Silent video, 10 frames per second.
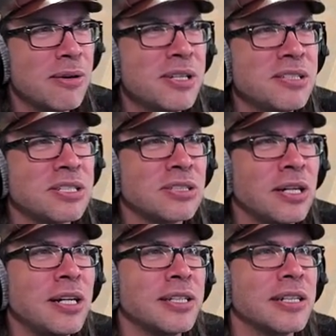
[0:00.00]
would
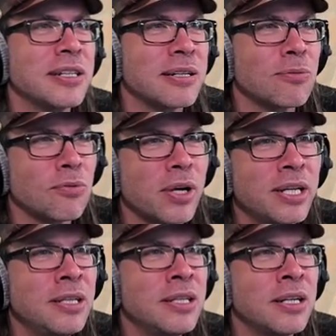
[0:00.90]
install it like
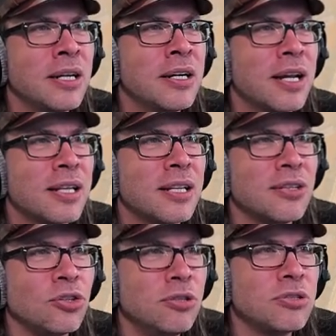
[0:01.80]
right here and
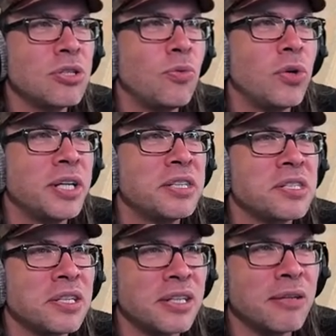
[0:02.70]
then use it
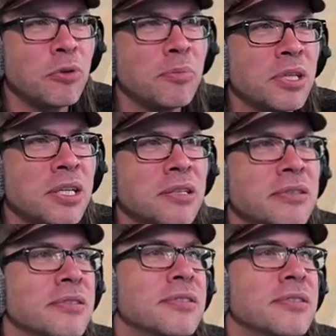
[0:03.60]
once and that would be it.